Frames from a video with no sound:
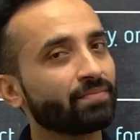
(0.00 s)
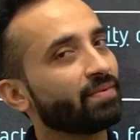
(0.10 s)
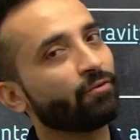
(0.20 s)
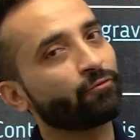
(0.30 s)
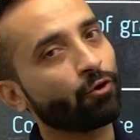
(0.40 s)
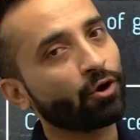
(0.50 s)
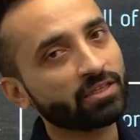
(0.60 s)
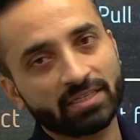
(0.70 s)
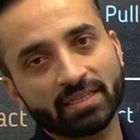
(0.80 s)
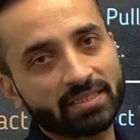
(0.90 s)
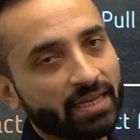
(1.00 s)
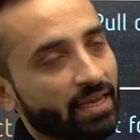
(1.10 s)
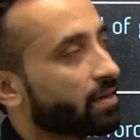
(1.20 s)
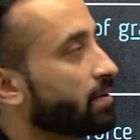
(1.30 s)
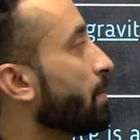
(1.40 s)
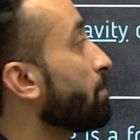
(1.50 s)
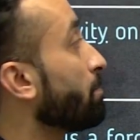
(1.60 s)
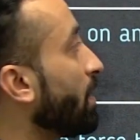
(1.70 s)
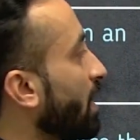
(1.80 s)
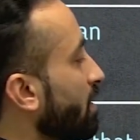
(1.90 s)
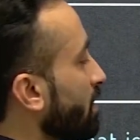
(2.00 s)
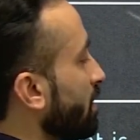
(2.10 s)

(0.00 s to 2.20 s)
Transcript: Of course it is there, but